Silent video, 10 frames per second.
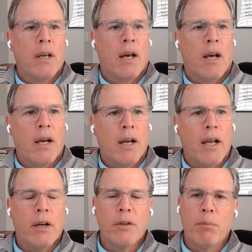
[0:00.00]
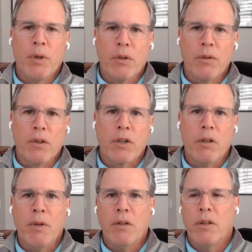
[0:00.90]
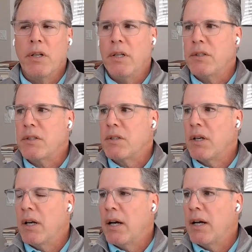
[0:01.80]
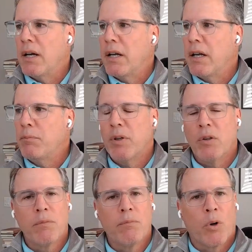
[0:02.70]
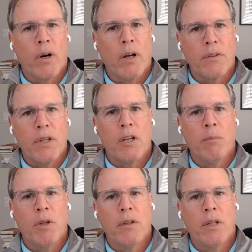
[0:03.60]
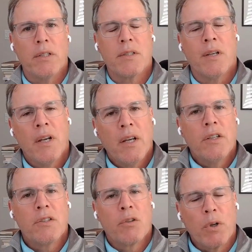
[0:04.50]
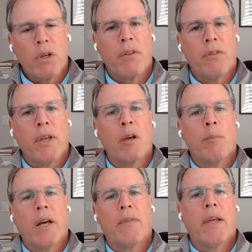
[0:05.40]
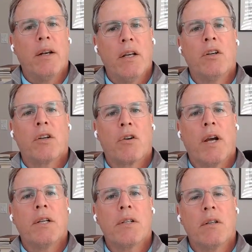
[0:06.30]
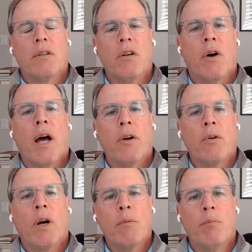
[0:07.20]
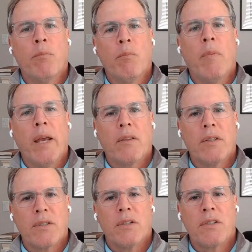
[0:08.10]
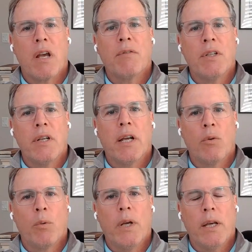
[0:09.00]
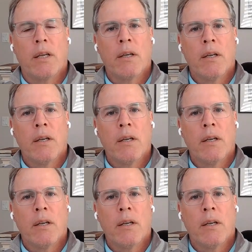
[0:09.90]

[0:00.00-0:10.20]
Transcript: how to build their communities and build more healthy communities, is to really think about that integration. How do I make this a 7-day a week